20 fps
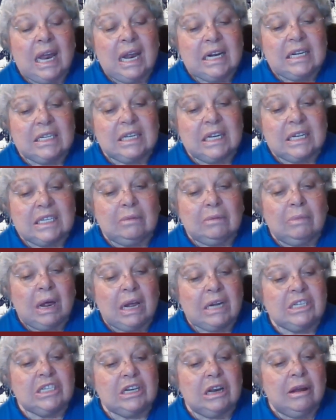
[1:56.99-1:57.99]
is as
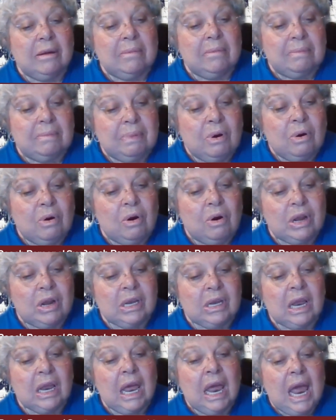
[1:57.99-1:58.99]
much
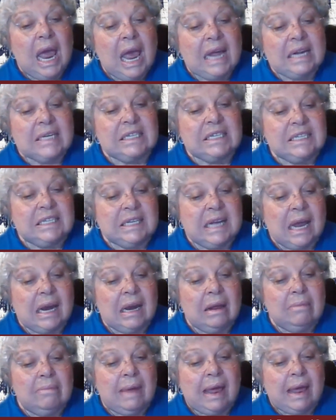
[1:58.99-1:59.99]
important as setting